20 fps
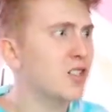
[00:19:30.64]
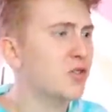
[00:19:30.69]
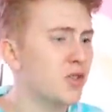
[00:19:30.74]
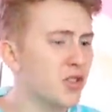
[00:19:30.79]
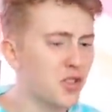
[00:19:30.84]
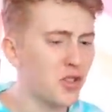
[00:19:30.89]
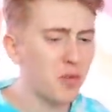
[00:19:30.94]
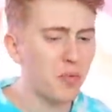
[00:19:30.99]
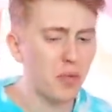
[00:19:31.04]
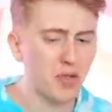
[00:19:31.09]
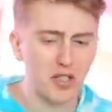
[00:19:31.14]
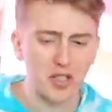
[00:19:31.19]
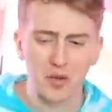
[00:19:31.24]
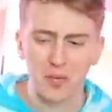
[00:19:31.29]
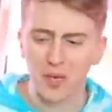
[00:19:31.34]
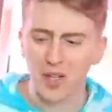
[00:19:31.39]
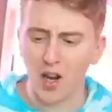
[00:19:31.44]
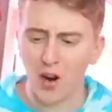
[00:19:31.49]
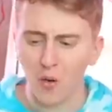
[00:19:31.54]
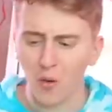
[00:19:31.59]
This was supposed to
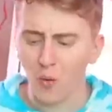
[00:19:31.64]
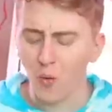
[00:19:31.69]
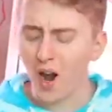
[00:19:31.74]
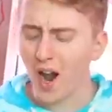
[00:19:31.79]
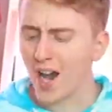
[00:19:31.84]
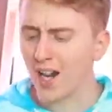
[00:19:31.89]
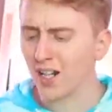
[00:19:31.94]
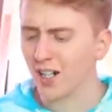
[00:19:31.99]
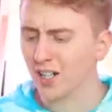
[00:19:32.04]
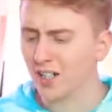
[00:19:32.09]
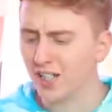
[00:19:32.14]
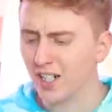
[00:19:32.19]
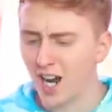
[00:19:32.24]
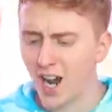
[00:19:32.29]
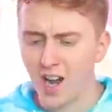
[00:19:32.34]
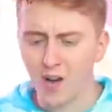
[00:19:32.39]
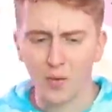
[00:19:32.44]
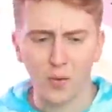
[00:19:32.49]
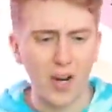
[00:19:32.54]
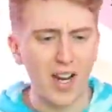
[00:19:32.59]
be a water
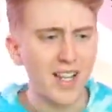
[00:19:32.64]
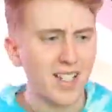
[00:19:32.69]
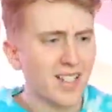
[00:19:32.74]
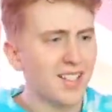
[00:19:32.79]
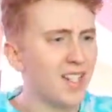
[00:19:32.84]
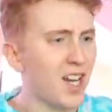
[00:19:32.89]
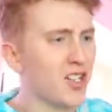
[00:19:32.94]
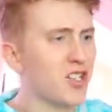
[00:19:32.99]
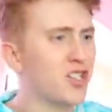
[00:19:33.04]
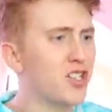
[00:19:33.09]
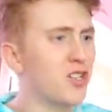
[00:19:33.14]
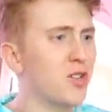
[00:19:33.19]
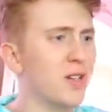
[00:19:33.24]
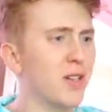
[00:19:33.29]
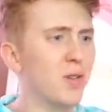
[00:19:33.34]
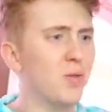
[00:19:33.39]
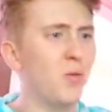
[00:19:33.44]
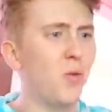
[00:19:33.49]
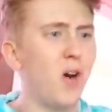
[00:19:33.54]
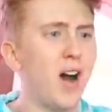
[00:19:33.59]
gun. Why is it not
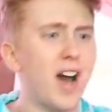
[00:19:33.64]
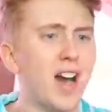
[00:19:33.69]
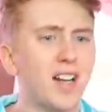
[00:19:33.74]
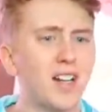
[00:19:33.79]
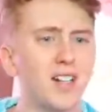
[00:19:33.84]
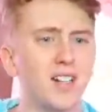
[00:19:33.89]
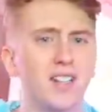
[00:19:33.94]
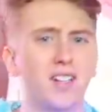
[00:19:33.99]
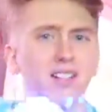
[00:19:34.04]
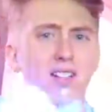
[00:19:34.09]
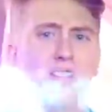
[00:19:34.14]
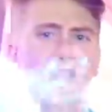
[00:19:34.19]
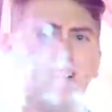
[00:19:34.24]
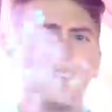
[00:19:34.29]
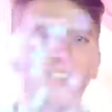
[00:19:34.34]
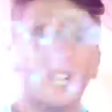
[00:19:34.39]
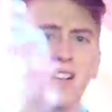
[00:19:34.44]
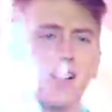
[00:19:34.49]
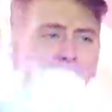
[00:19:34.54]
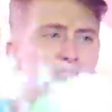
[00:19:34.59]
shooting water?
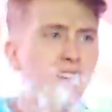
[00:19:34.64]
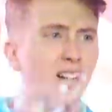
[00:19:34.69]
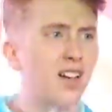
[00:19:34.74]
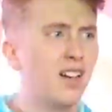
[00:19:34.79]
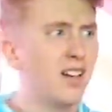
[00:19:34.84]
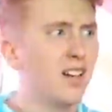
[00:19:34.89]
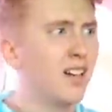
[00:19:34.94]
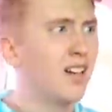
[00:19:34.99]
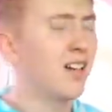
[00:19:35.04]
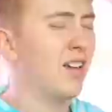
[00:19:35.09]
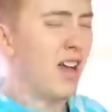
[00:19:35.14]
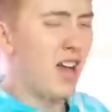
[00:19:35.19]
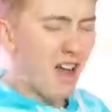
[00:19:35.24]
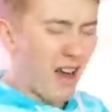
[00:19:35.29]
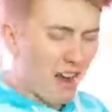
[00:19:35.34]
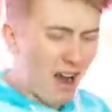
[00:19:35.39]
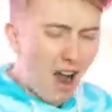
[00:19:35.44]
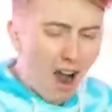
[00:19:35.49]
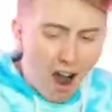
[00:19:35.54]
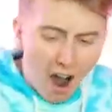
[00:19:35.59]
This is great.
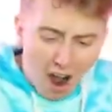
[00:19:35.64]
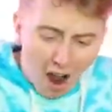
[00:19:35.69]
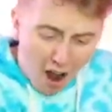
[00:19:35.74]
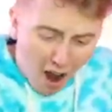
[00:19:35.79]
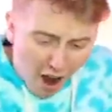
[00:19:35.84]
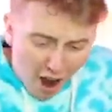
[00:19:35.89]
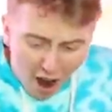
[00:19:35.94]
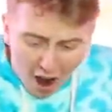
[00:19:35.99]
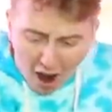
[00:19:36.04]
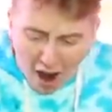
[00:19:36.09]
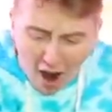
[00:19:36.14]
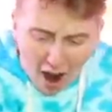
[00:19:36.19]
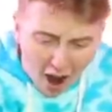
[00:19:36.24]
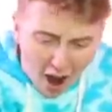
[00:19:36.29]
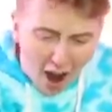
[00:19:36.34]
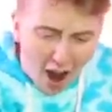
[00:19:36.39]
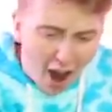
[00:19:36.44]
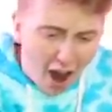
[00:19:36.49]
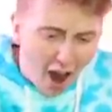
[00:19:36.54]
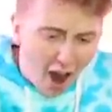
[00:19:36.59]
Oh.
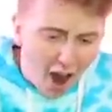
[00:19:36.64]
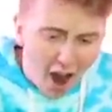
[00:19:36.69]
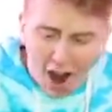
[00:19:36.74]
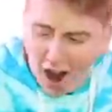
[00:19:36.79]
Ah.